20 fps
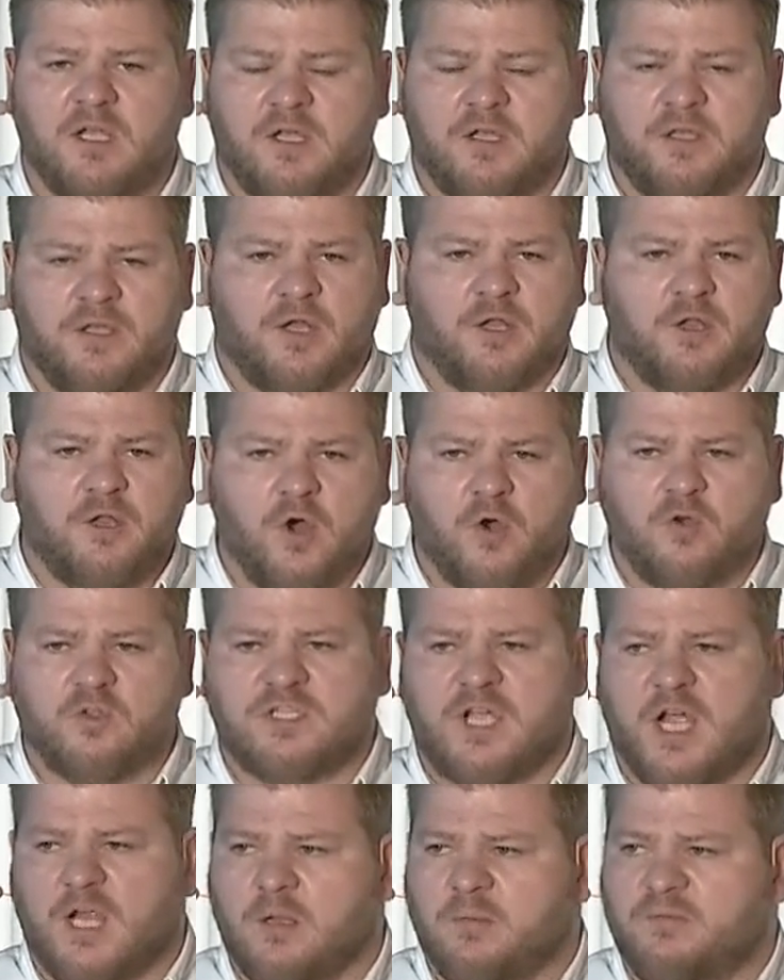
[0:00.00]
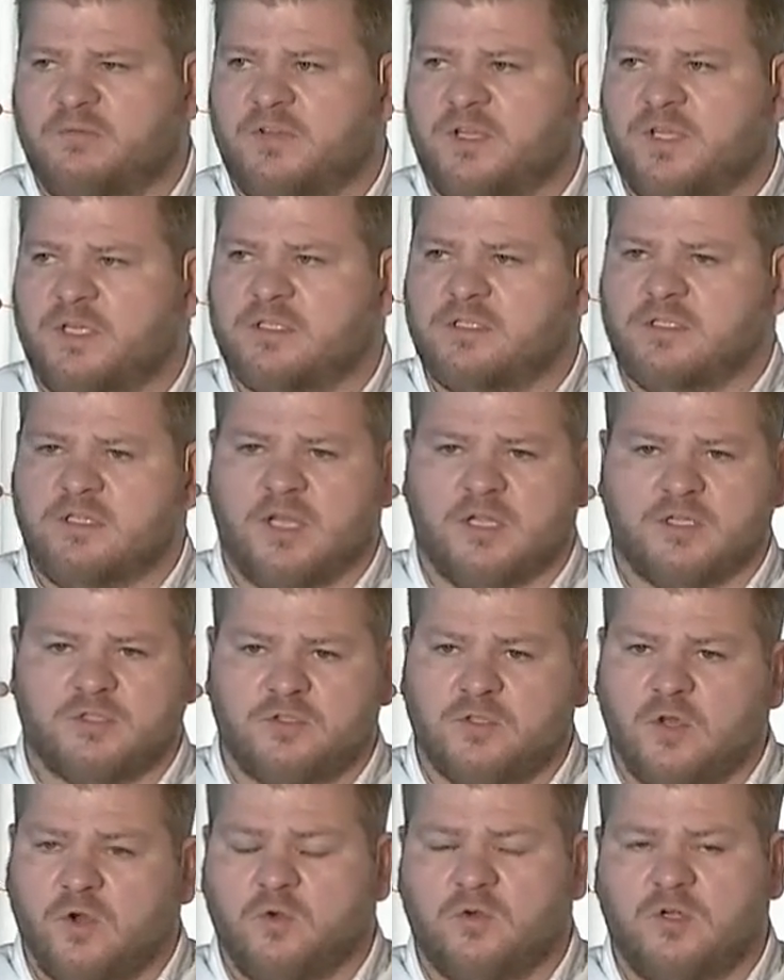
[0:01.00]
There are no sign-up fees, there's
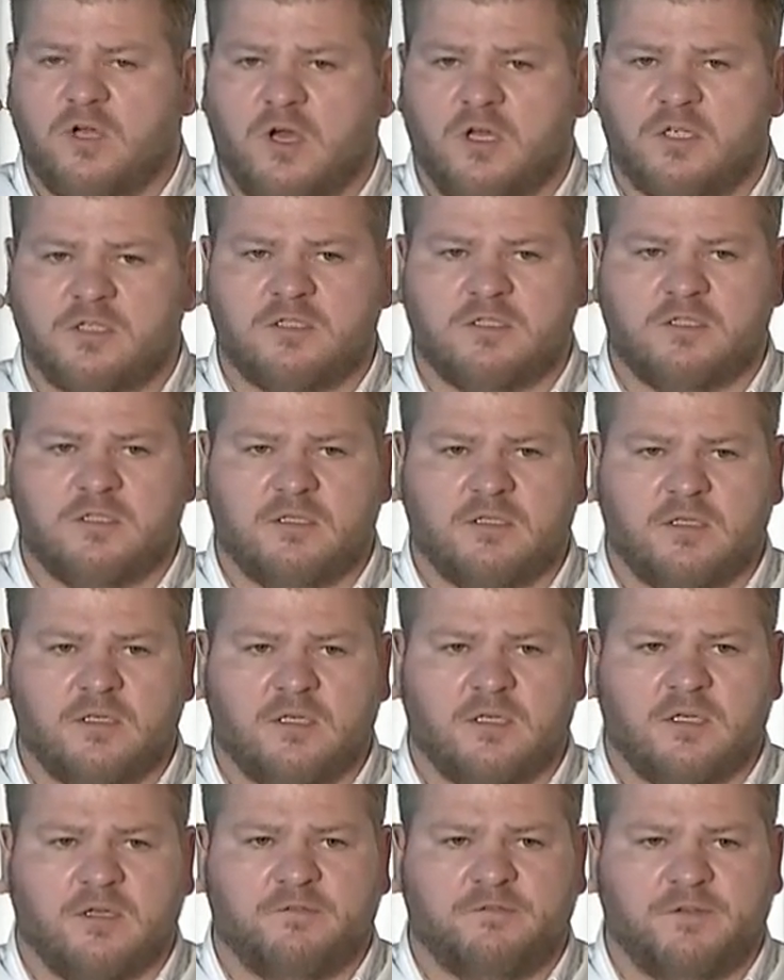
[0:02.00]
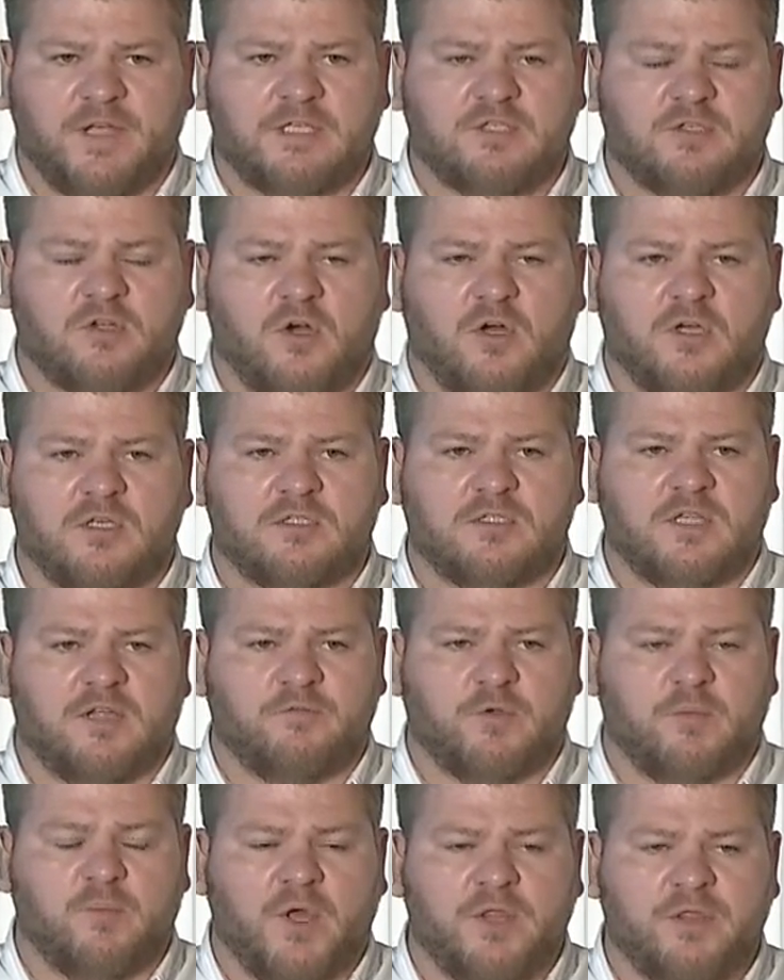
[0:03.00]
no cost, fixed cost
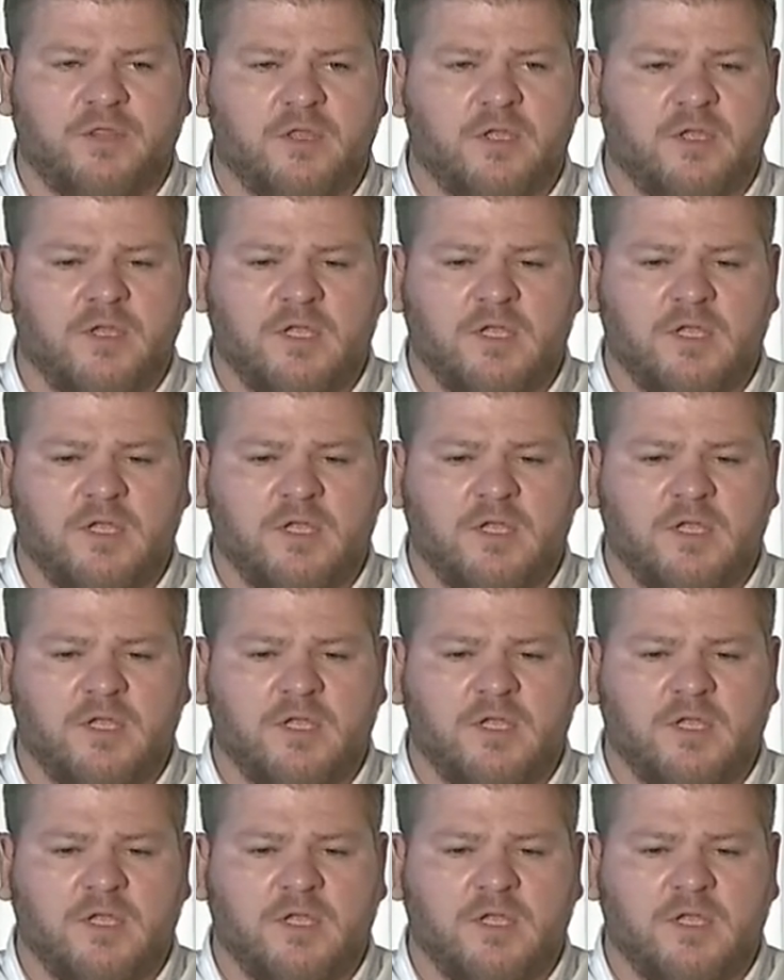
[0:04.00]
every month.